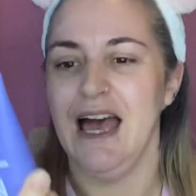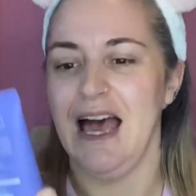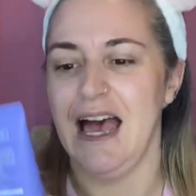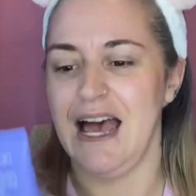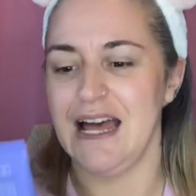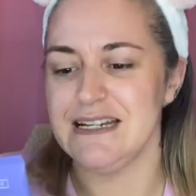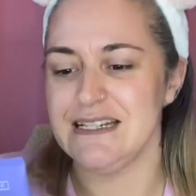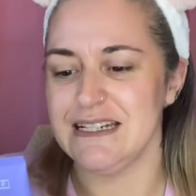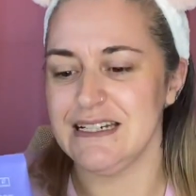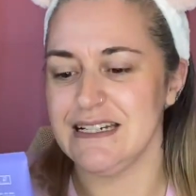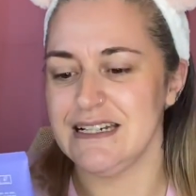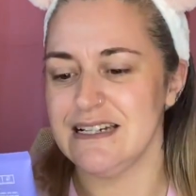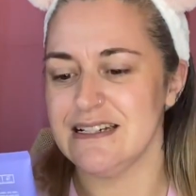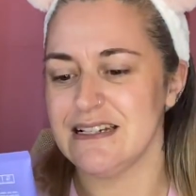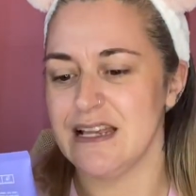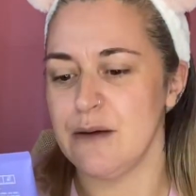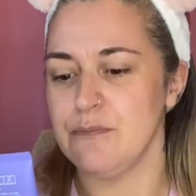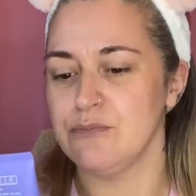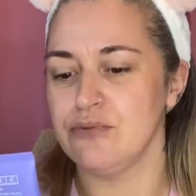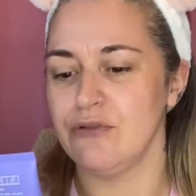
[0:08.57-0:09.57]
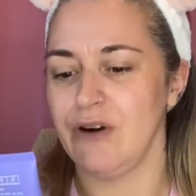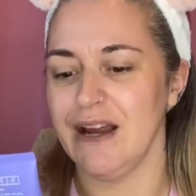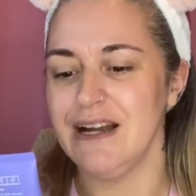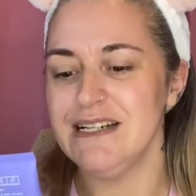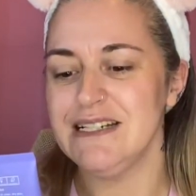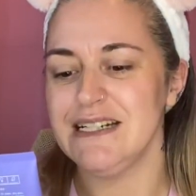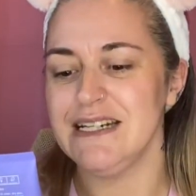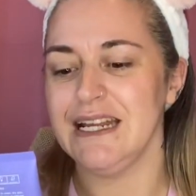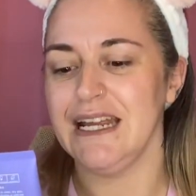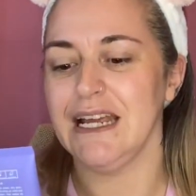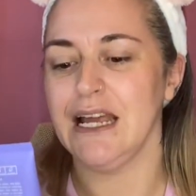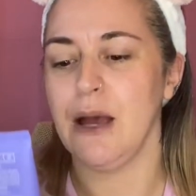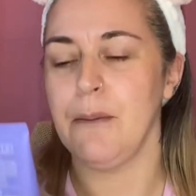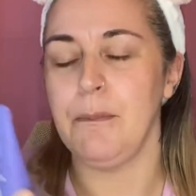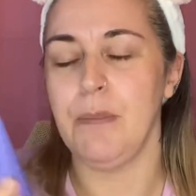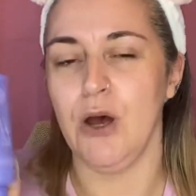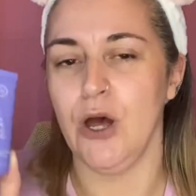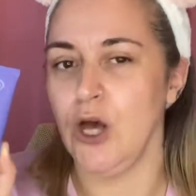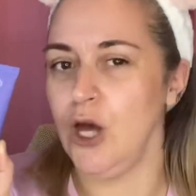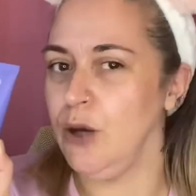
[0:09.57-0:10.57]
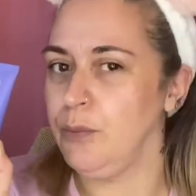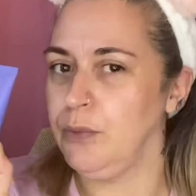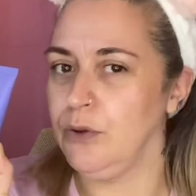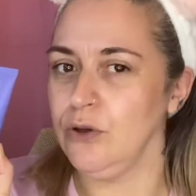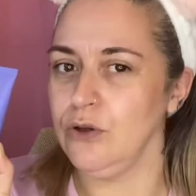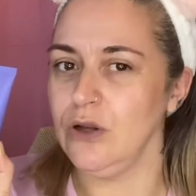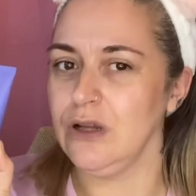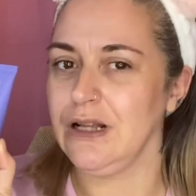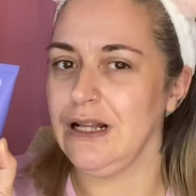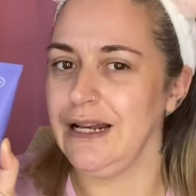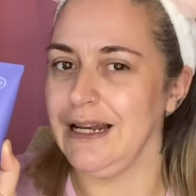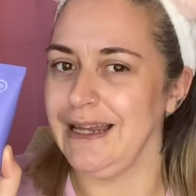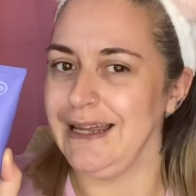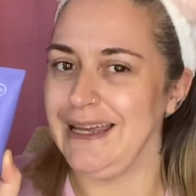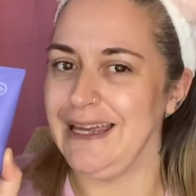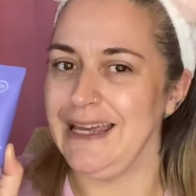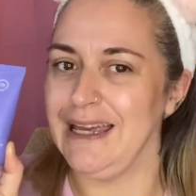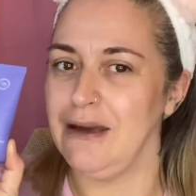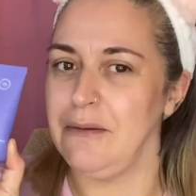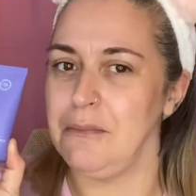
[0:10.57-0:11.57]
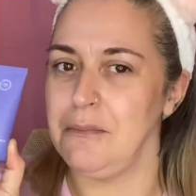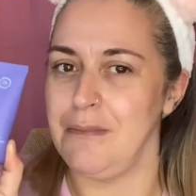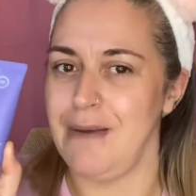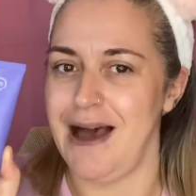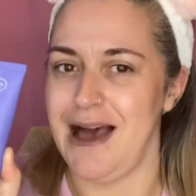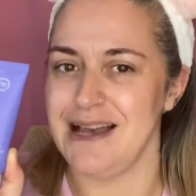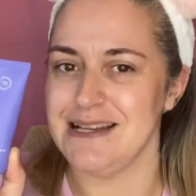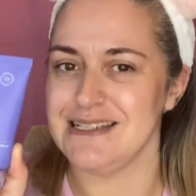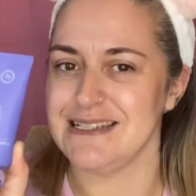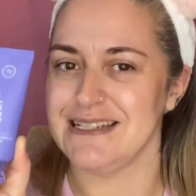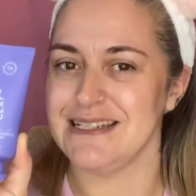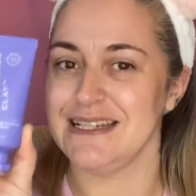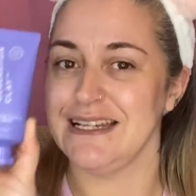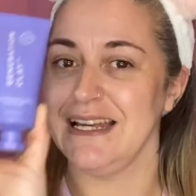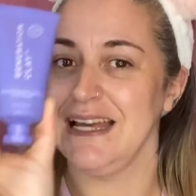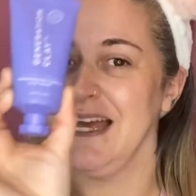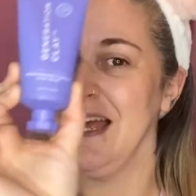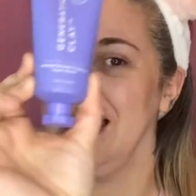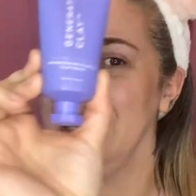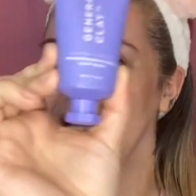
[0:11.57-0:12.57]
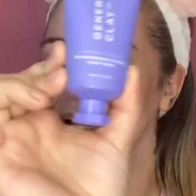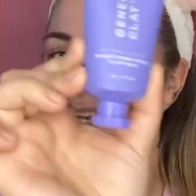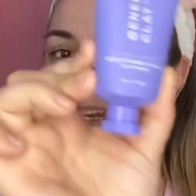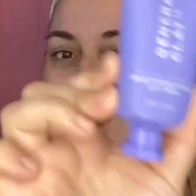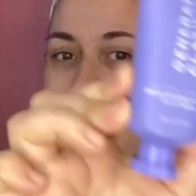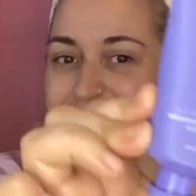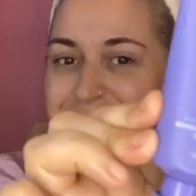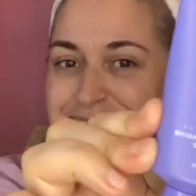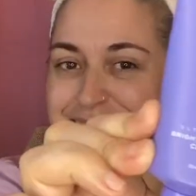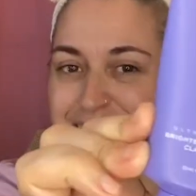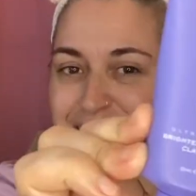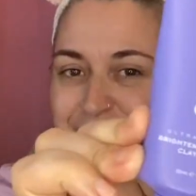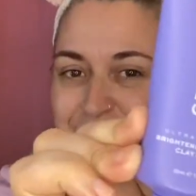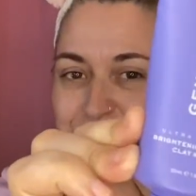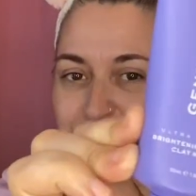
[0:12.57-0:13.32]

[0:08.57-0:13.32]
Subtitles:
and it is a brightening purple clay mask. Let's get it